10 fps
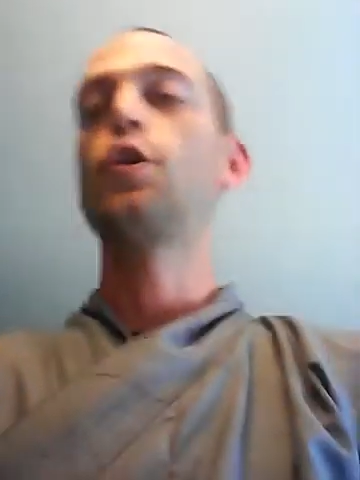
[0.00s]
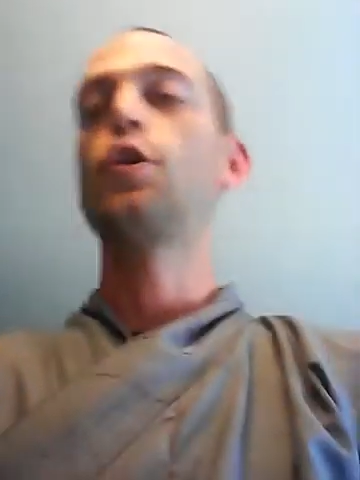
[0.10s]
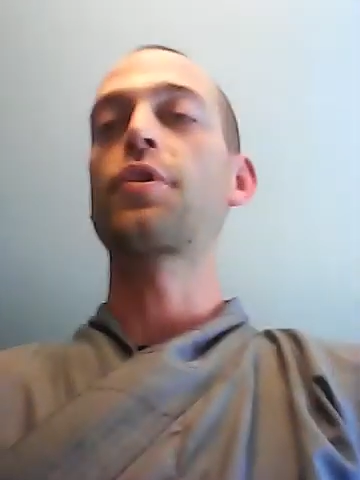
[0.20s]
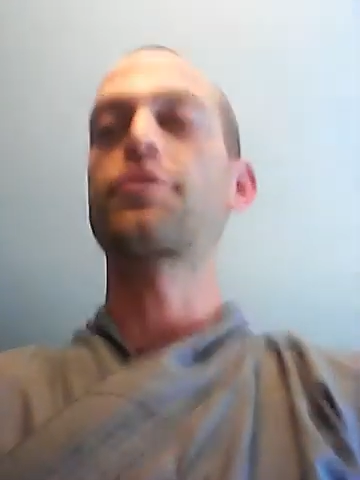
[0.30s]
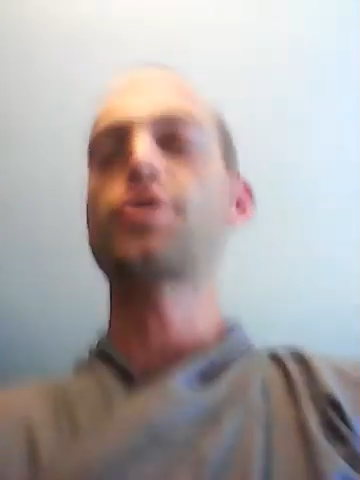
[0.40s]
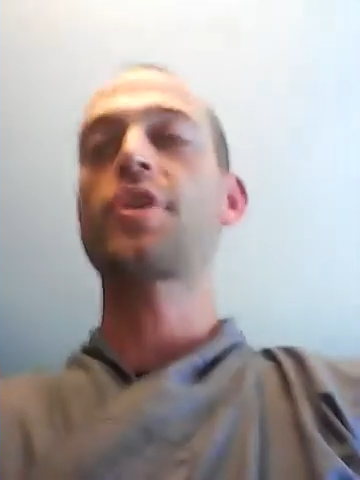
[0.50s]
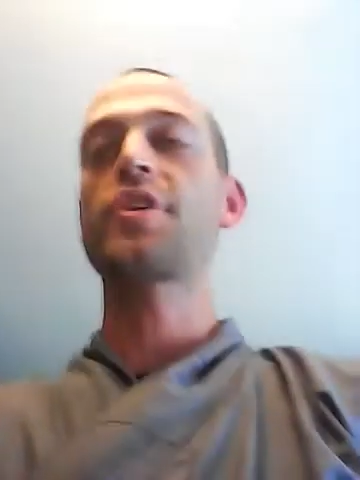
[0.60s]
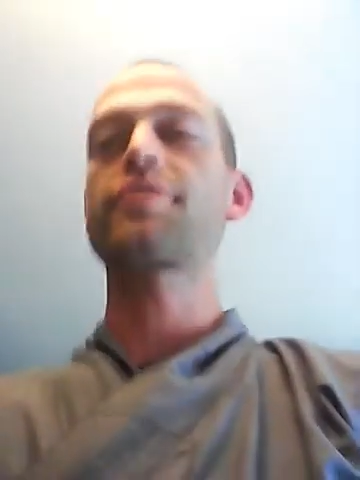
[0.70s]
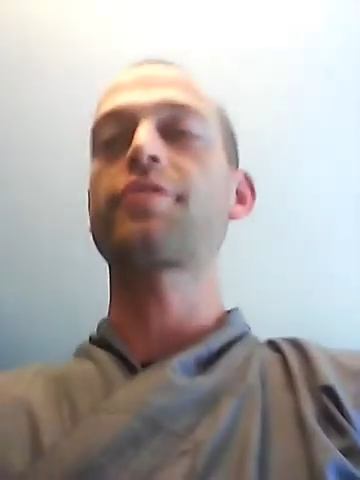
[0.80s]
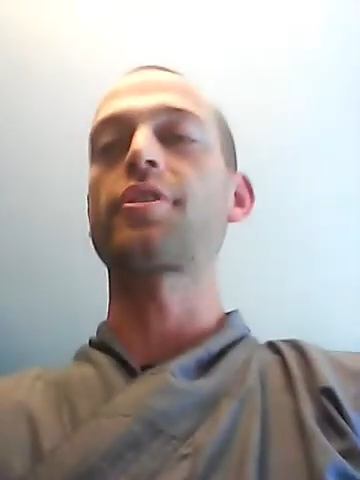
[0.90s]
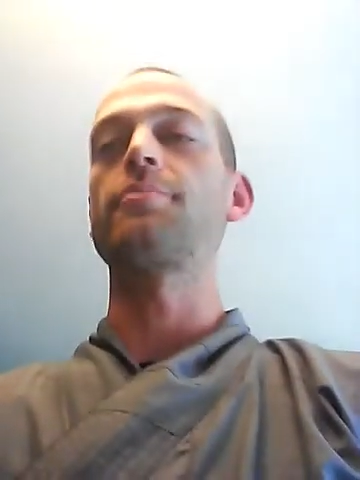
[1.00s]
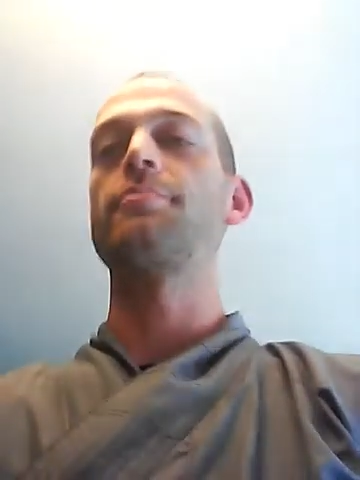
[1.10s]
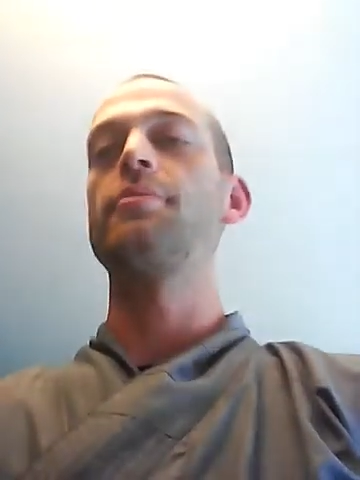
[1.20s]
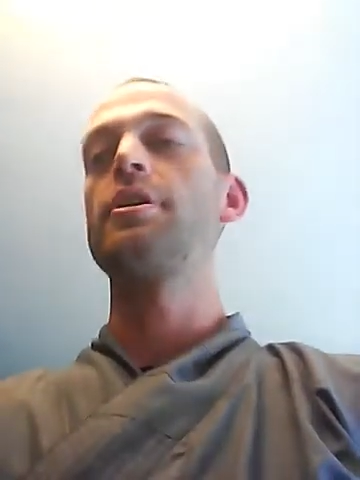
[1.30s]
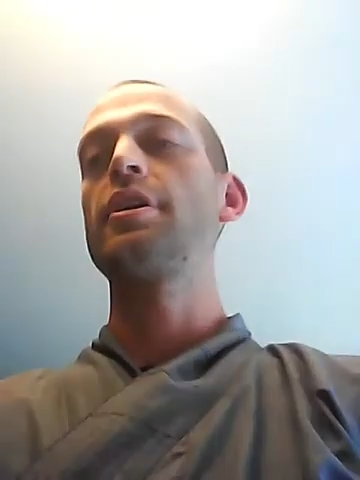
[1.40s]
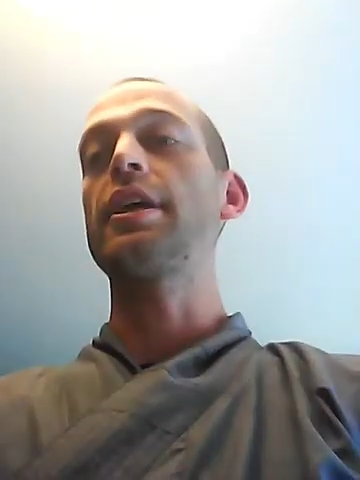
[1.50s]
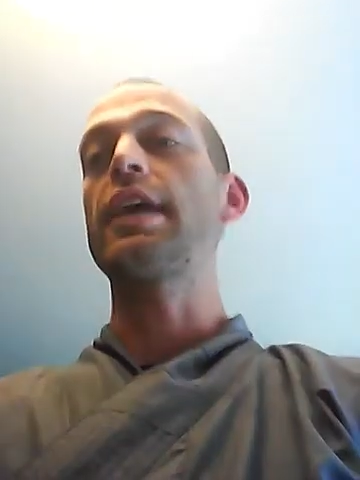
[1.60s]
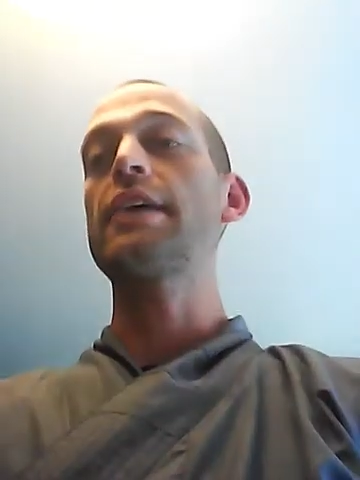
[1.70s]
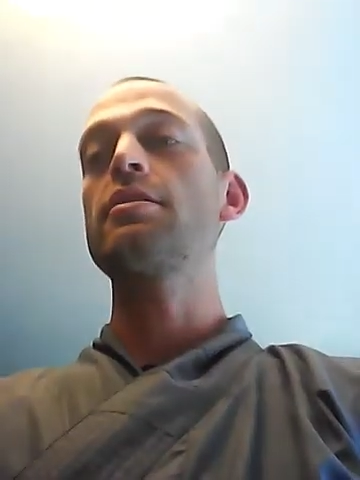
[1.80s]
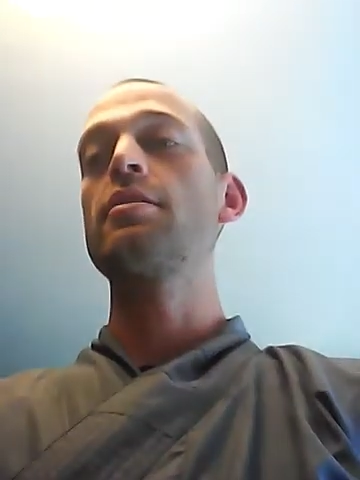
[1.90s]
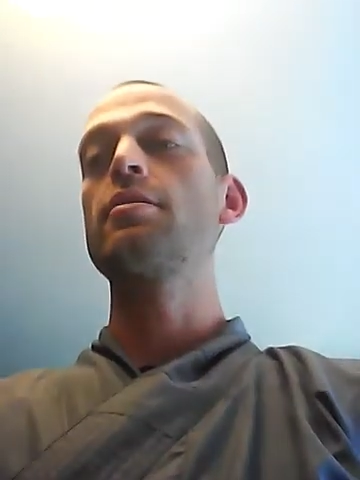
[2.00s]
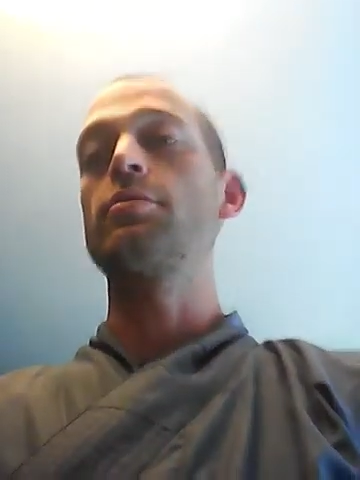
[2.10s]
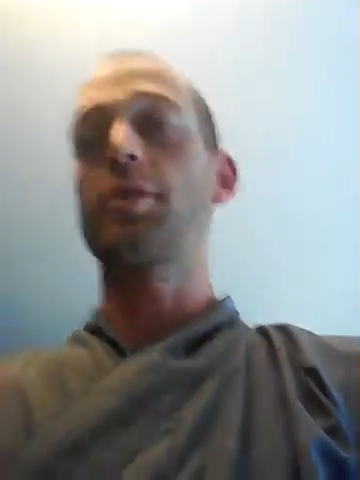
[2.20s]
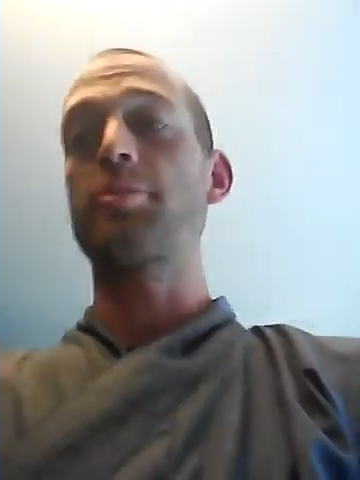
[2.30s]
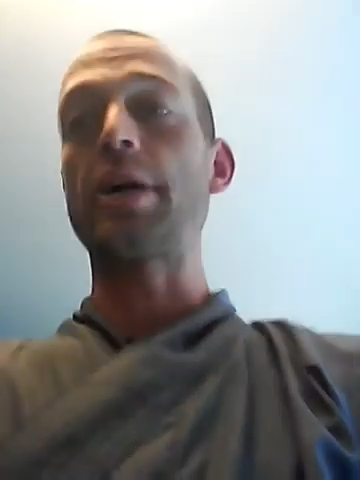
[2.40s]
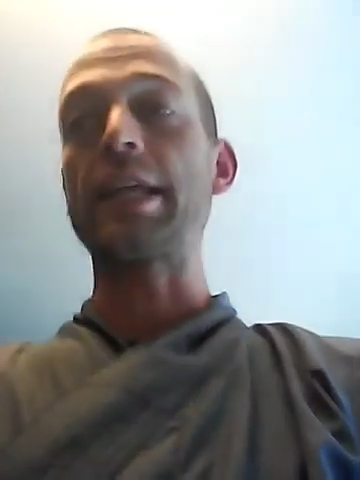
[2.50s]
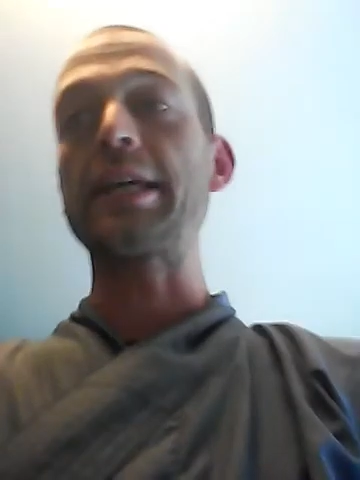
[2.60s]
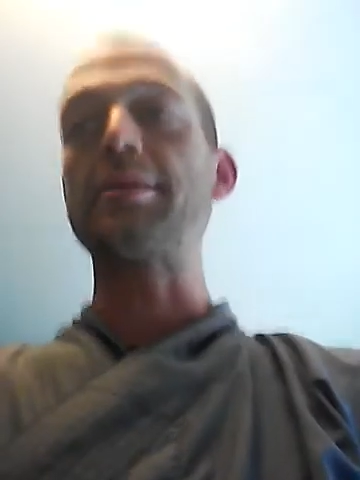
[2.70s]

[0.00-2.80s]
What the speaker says: withdrawn from, yet, with body and